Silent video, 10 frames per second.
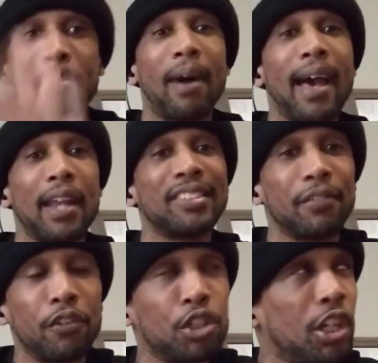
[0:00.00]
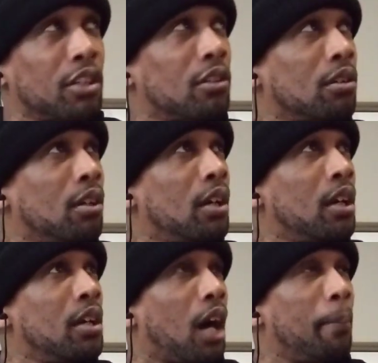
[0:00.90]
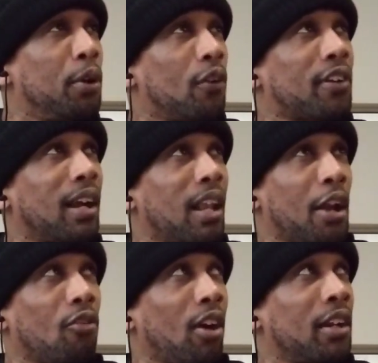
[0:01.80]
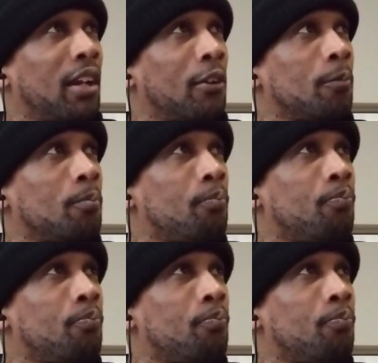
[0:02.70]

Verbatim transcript: but my hat is in Virginia. I'm in North Carolina right now.